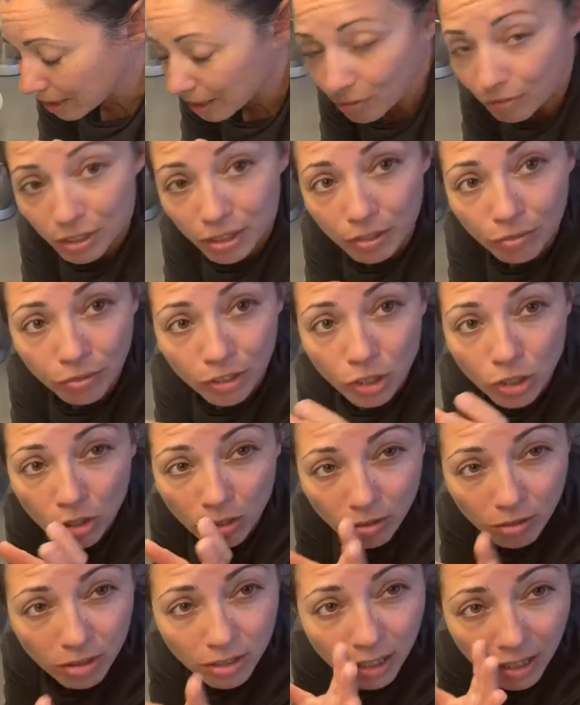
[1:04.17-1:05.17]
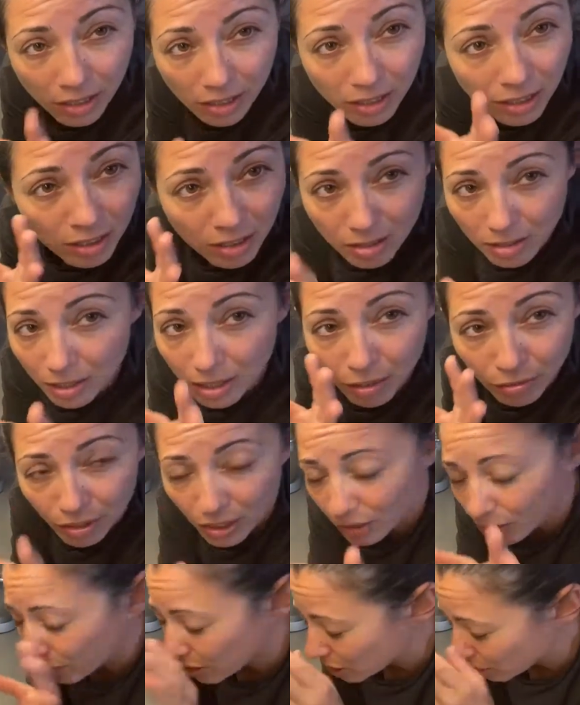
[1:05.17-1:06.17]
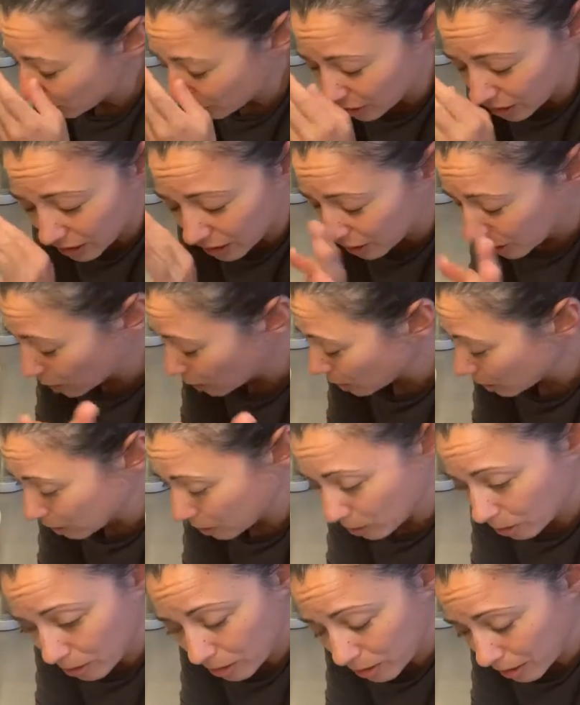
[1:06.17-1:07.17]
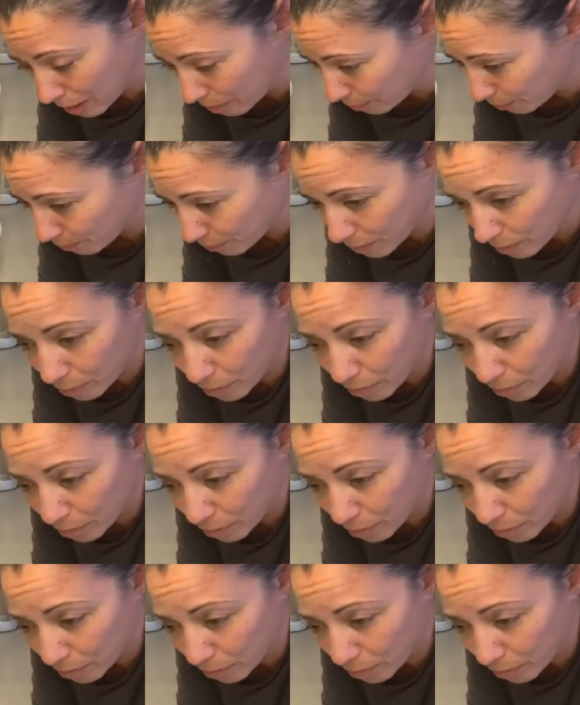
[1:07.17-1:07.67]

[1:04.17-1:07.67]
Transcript: live in the fridge, starters live in the fridge for a long, long time,